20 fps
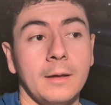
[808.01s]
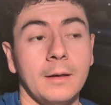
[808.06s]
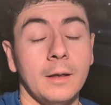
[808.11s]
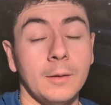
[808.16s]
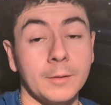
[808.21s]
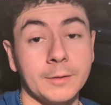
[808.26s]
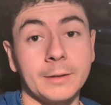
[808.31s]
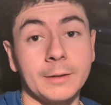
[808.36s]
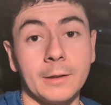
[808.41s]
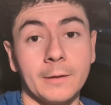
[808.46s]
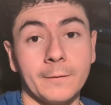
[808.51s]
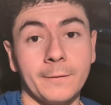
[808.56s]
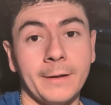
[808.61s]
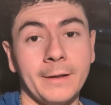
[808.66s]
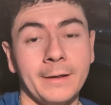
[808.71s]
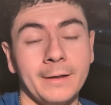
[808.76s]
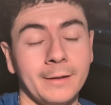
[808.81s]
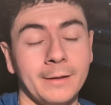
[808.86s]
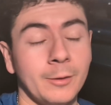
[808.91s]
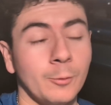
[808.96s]
That was
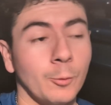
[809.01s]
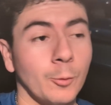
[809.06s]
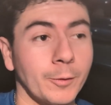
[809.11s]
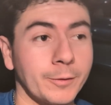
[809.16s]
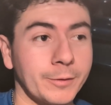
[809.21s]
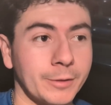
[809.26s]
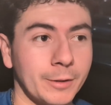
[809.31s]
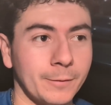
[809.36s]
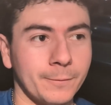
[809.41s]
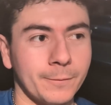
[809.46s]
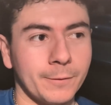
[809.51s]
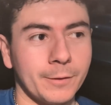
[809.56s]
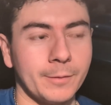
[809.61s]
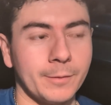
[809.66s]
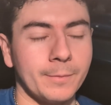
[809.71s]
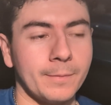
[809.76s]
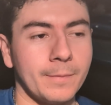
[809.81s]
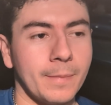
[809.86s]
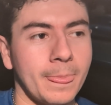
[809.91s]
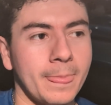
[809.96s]
tough. We worked up
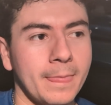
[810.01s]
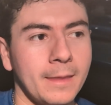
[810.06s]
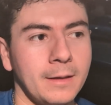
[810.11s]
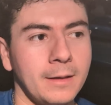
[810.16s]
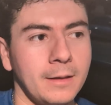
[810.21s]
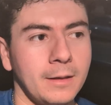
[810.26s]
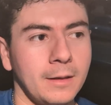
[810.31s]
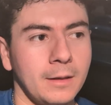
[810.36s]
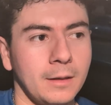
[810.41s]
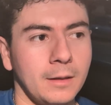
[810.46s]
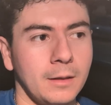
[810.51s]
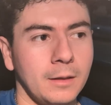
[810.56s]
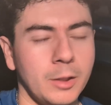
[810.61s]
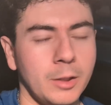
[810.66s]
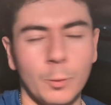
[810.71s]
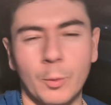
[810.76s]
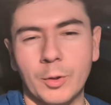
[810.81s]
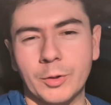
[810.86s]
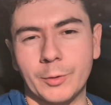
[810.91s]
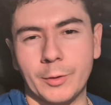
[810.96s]
from,
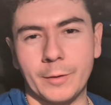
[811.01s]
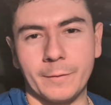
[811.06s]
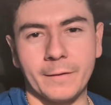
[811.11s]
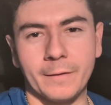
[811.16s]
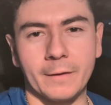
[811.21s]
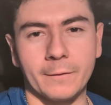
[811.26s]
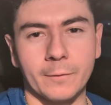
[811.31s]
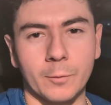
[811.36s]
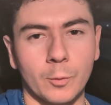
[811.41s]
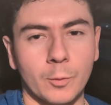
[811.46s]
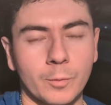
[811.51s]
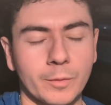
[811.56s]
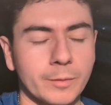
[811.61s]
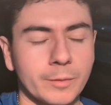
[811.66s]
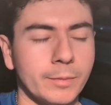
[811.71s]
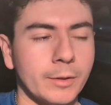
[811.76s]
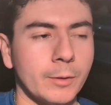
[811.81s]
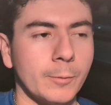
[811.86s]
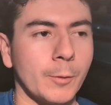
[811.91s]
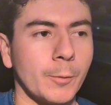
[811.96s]
did 135 for warm
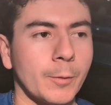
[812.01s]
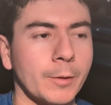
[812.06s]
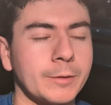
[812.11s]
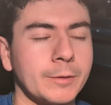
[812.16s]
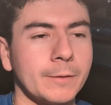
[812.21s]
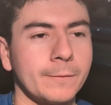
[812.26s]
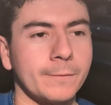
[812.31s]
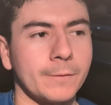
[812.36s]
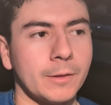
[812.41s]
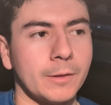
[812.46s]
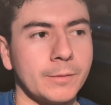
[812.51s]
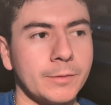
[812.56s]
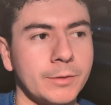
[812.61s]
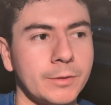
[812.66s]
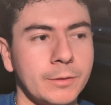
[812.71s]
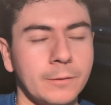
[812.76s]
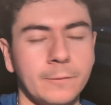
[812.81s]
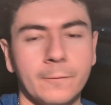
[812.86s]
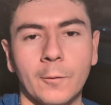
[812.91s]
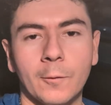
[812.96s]
up, but we worked up from
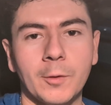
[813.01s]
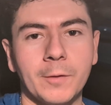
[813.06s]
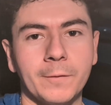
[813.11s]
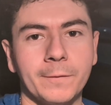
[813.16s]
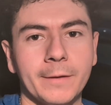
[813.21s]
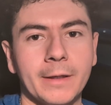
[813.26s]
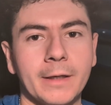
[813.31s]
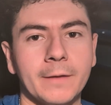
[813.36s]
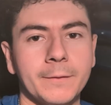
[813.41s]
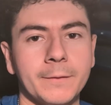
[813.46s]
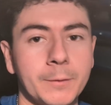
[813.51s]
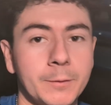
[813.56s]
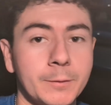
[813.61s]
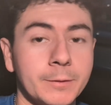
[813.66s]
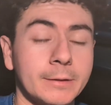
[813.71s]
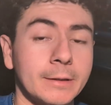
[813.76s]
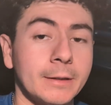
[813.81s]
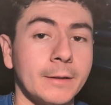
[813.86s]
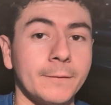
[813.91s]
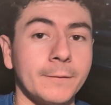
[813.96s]
245 to
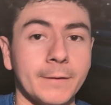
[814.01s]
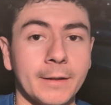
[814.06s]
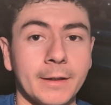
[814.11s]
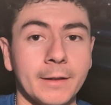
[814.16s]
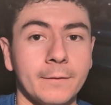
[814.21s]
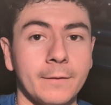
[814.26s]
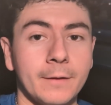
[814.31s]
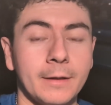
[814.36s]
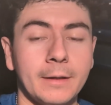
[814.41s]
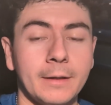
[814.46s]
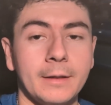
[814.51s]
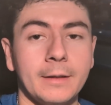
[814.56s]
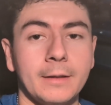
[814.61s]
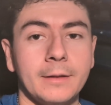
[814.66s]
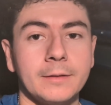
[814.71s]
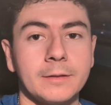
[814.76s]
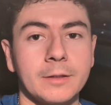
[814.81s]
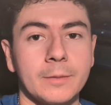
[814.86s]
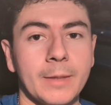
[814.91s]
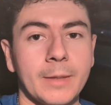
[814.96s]
275
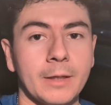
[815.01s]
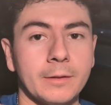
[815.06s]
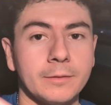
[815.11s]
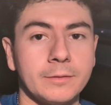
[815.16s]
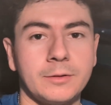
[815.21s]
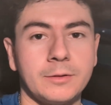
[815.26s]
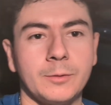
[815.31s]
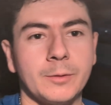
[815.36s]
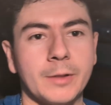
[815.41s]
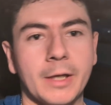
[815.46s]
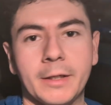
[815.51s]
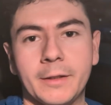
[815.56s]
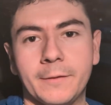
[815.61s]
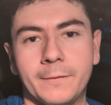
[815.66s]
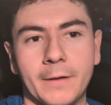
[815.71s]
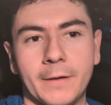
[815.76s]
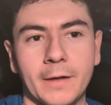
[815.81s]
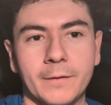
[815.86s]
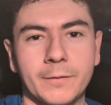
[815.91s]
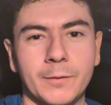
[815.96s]
to about
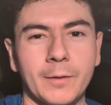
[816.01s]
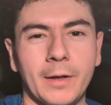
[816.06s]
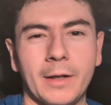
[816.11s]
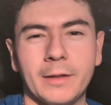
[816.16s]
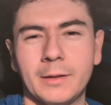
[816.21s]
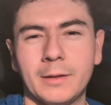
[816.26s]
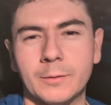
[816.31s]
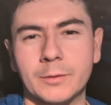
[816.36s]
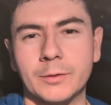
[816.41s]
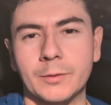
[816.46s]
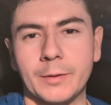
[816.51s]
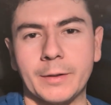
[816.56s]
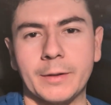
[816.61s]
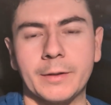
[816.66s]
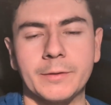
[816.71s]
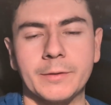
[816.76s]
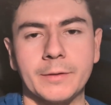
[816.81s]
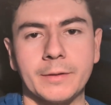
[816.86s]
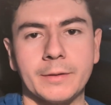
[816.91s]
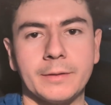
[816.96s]
295. I think it was
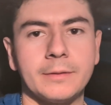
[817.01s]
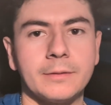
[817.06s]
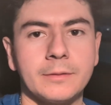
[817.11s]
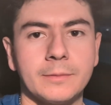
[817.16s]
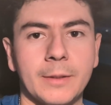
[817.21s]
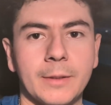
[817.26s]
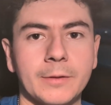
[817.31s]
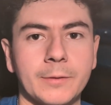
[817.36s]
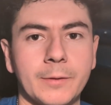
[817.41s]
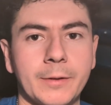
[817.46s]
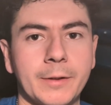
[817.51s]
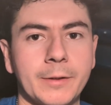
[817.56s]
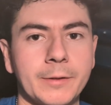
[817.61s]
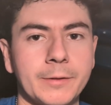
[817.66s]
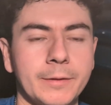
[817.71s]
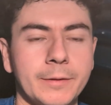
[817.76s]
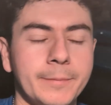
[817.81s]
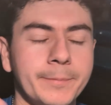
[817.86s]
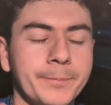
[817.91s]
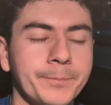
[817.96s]
300. It's about
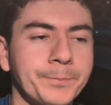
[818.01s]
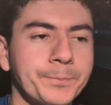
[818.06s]
300.